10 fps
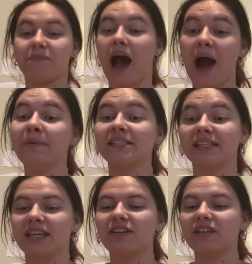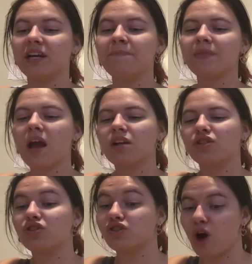I was literally
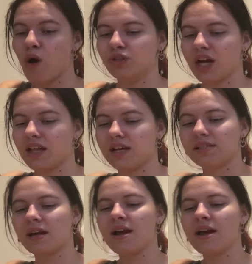so jealous.